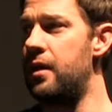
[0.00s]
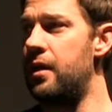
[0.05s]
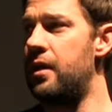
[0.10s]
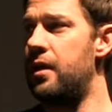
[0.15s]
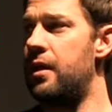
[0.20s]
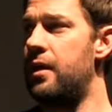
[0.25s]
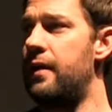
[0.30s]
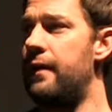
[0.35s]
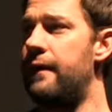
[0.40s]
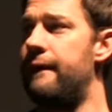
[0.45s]

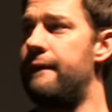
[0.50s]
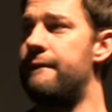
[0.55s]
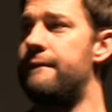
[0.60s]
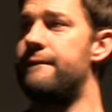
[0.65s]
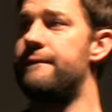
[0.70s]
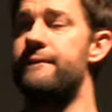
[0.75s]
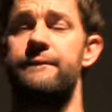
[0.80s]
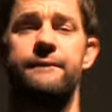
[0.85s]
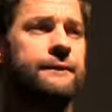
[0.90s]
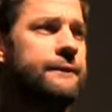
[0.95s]
Uh, I saw
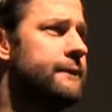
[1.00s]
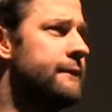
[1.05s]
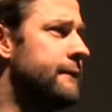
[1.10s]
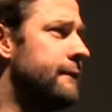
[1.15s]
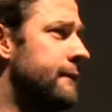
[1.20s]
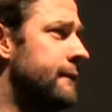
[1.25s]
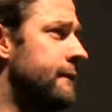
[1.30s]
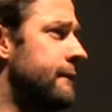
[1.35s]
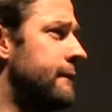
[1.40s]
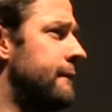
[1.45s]
another hand
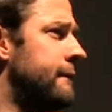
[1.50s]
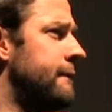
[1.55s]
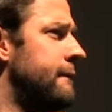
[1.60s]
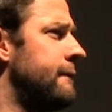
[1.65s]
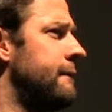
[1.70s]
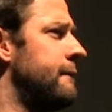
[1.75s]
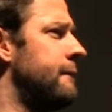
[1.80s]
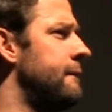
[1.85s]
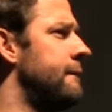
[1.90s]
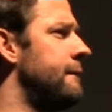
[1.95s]
shortly.
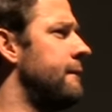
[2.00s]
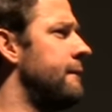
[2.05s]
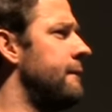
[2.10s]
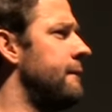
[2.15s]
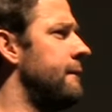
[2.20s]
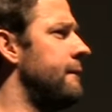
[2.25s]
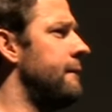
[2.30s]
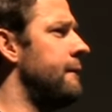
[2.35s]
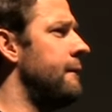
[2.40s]
Yes, sir.